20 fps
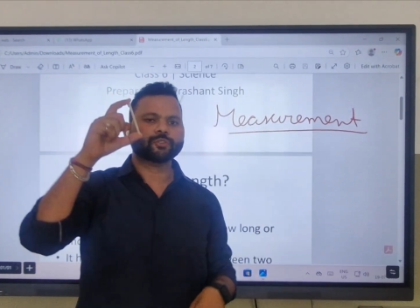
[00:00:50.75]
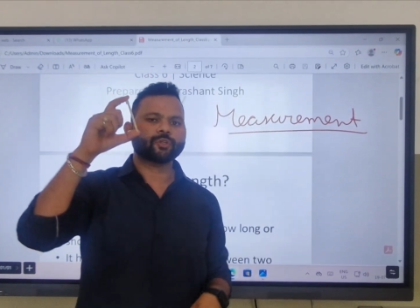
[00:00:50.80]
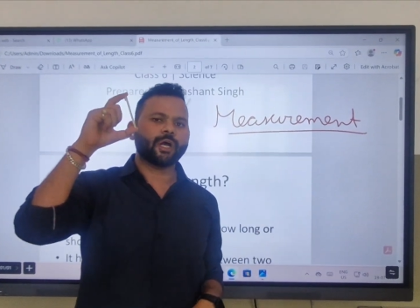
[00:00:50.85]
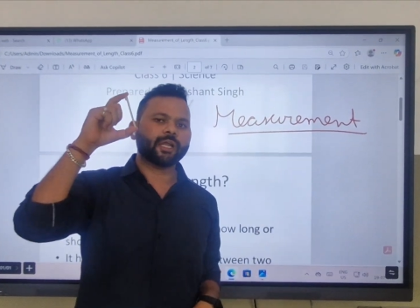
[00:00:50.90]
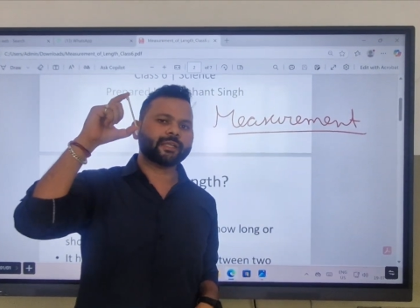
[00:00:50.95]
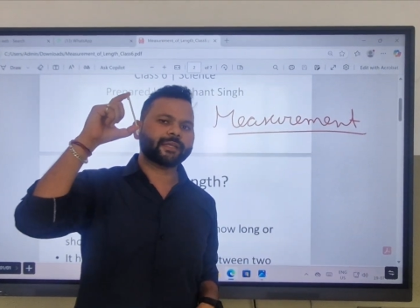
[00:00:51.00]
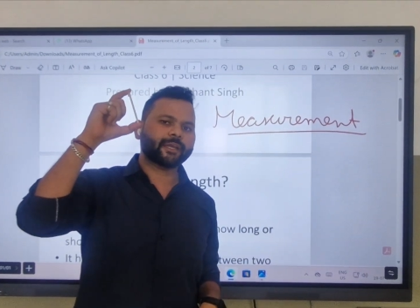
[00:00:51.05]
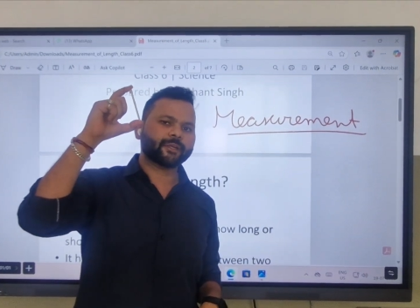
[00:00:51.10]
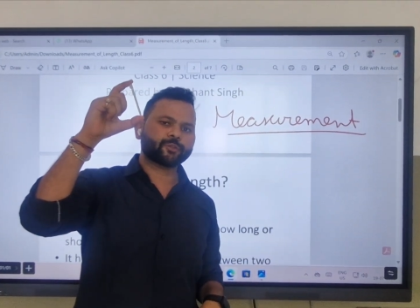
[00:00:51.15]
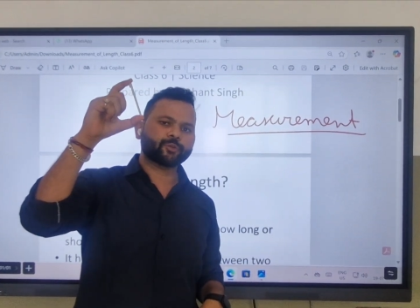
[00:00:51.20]
So
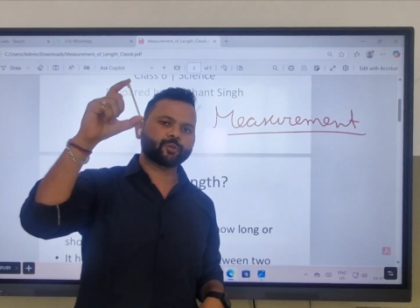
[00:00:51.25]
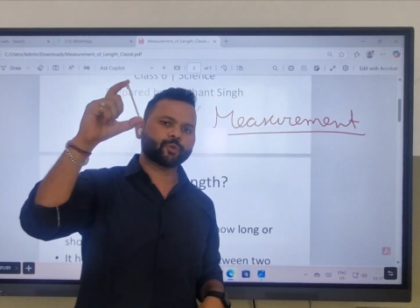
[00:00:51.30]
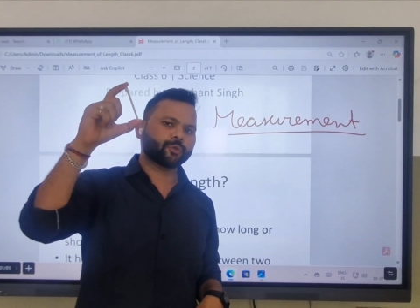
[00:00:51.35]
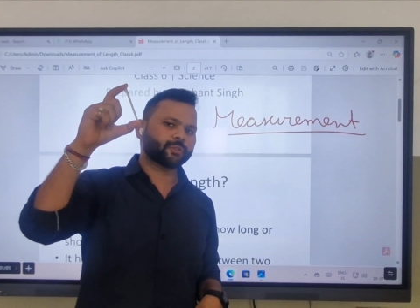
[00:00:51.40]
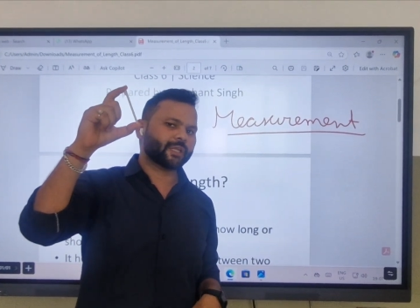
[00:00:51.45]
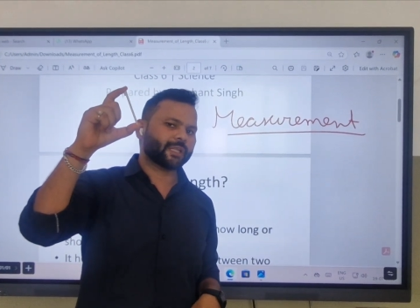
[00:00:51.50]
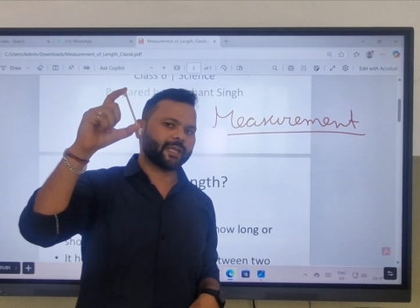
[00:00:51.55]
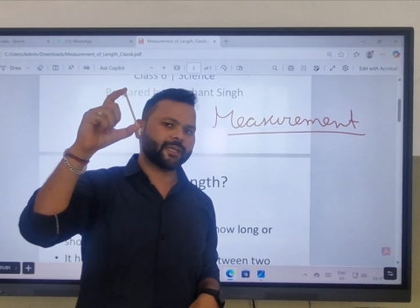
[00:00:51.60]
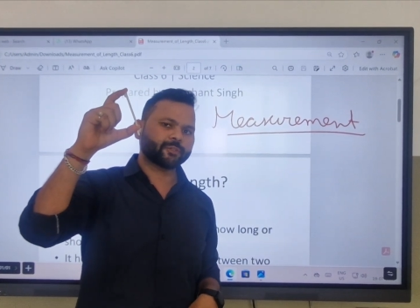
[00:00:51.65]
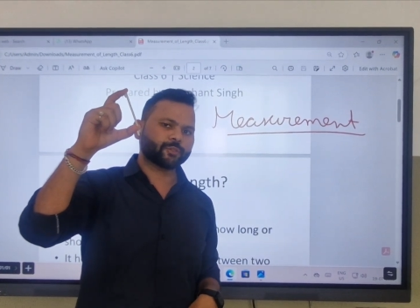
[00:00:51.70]
I get to know
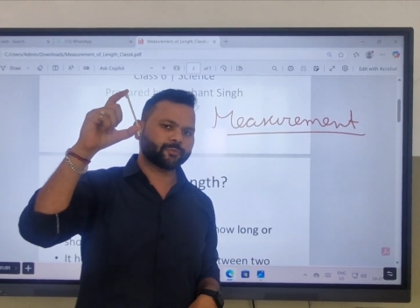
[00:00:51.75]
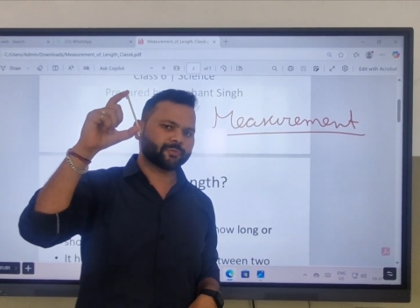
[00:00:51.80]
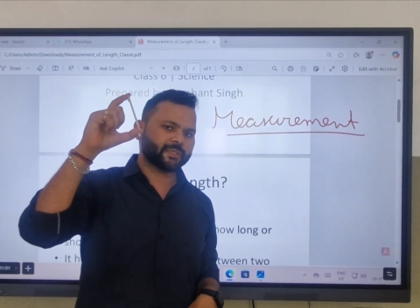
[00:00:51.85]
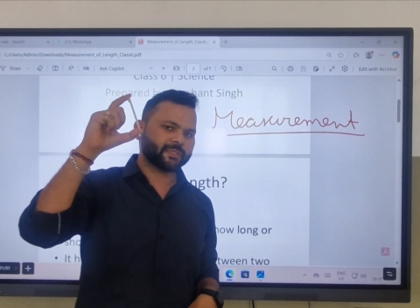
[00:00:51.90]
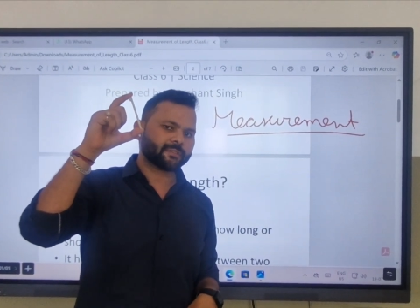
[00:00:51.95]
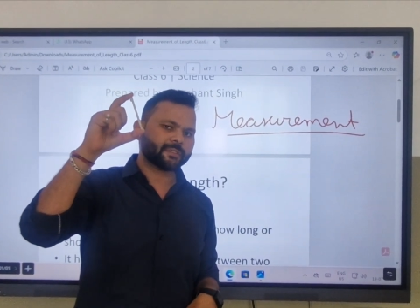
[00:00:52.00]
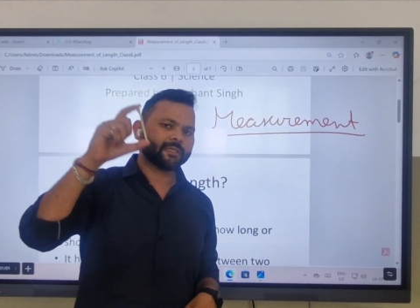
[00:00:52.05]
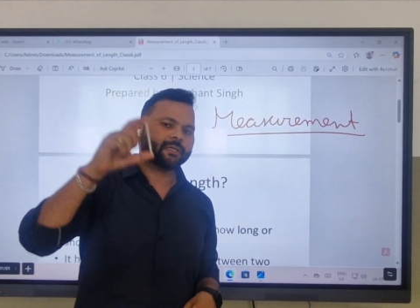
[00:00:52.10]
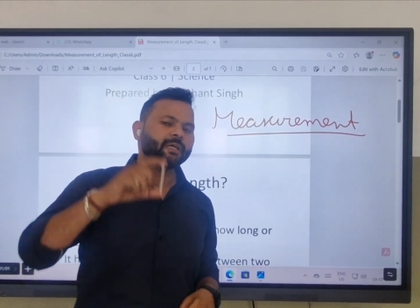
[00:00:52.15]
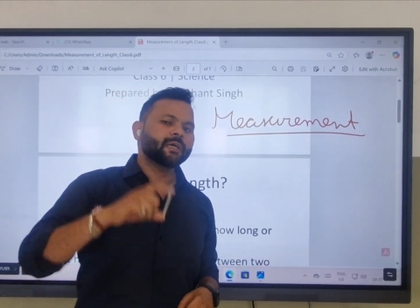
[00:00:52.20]
the length of
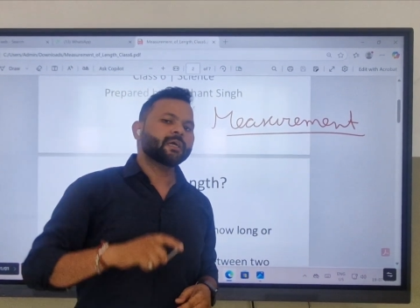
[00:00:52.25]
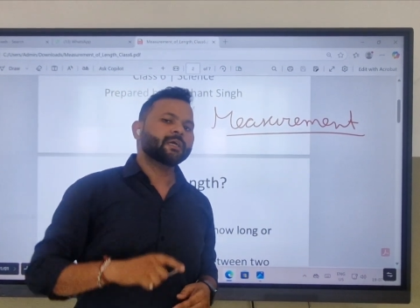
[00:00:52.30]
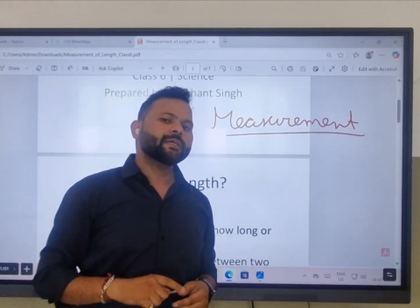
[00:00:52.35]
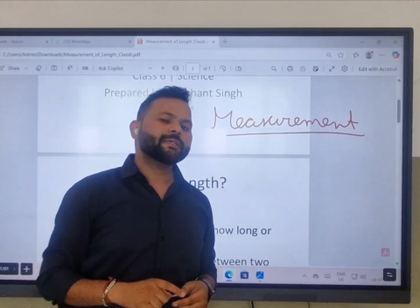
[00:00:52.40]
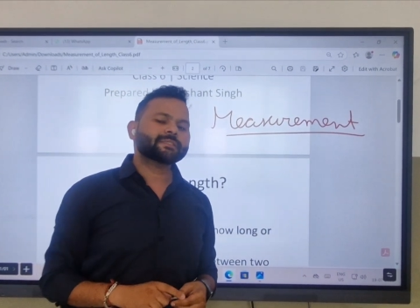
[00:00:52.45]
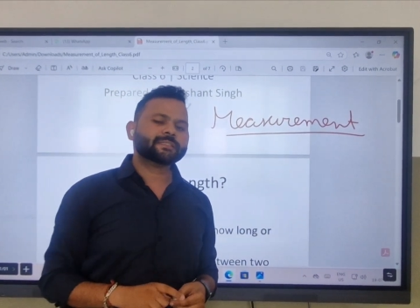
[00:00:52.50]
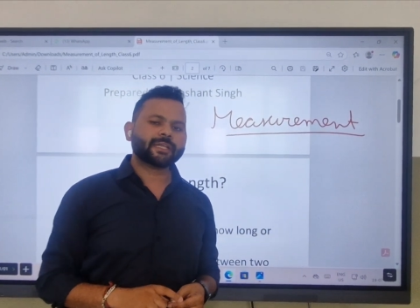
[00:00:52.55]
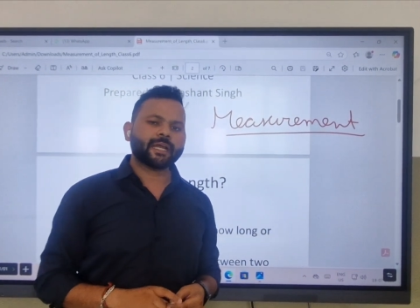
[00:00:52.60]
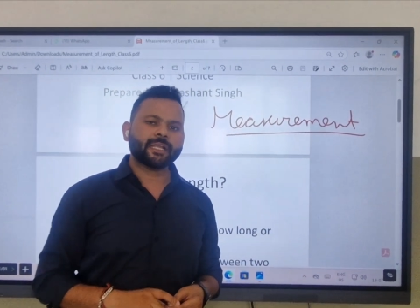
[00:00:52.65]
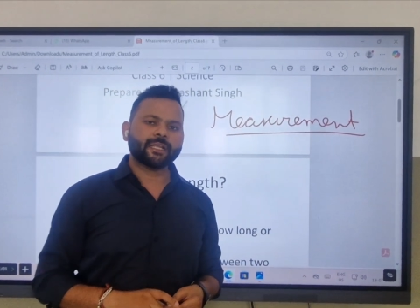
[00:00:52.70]
this
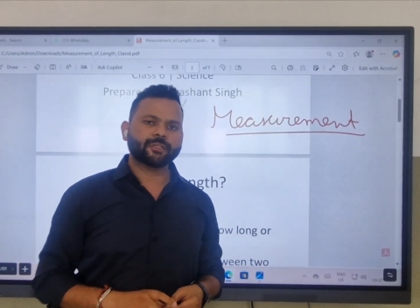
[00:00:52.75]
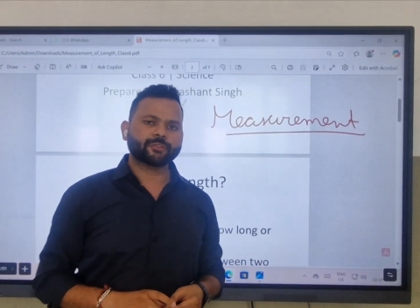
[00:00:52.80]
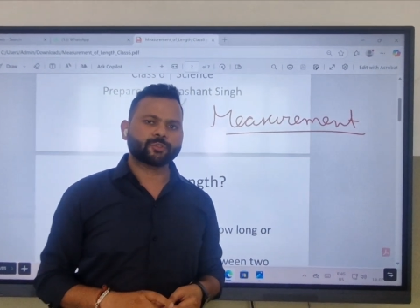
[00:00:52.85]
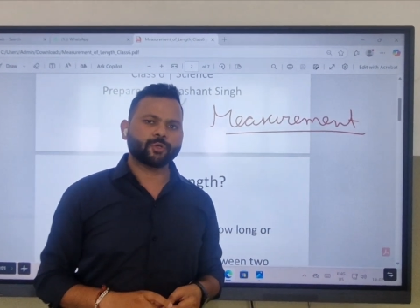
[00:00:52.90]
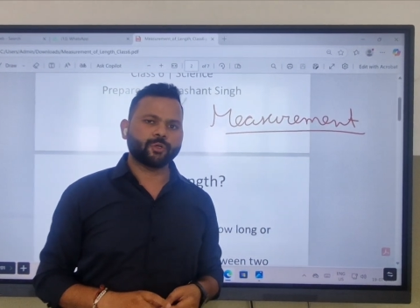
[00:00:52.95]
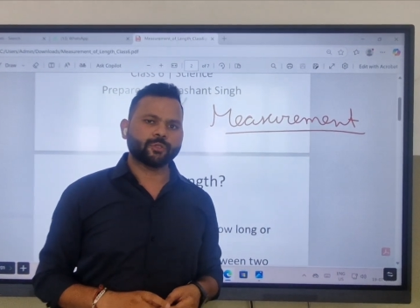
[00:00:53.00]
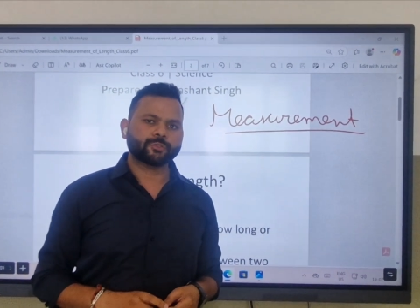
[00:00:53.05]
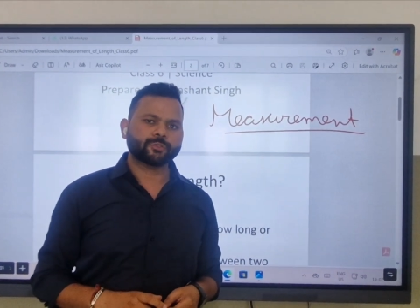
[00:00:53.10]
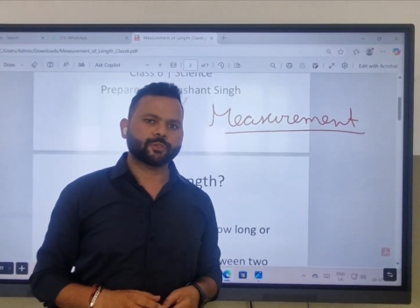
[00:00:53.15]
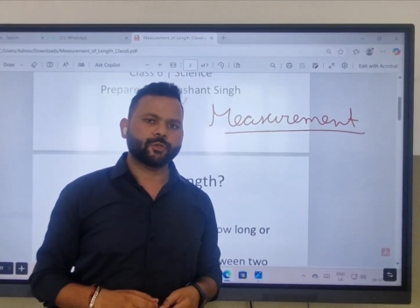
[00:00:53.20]
stylus
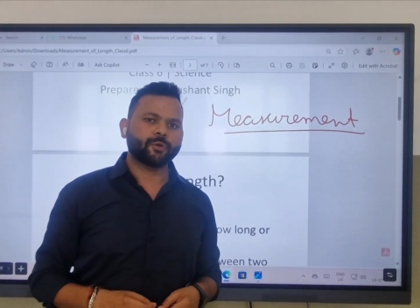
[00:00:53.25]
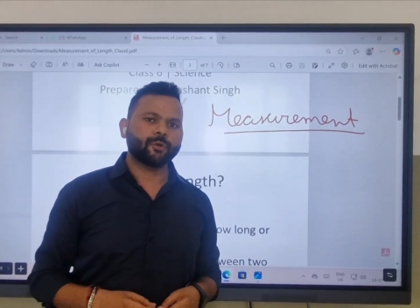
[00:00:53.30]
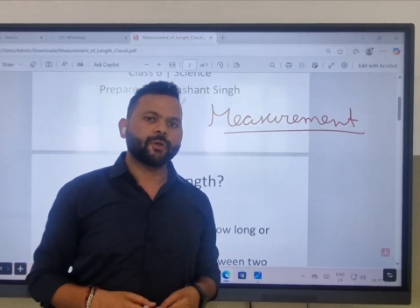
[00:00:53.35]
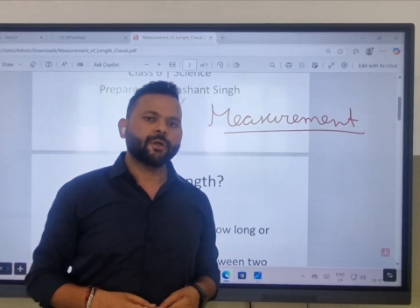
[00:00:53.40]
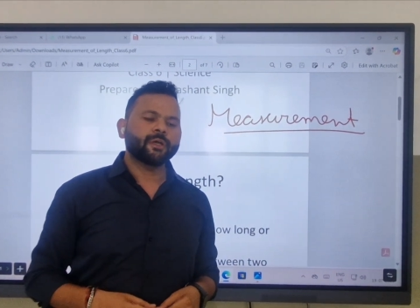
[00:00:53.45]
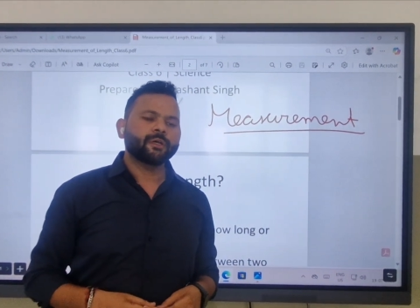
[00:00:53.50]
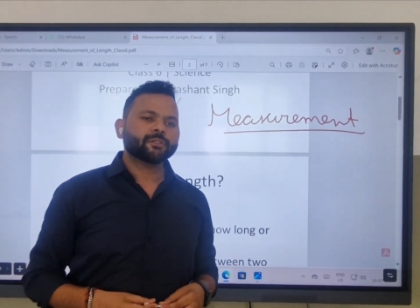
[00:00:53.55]
also.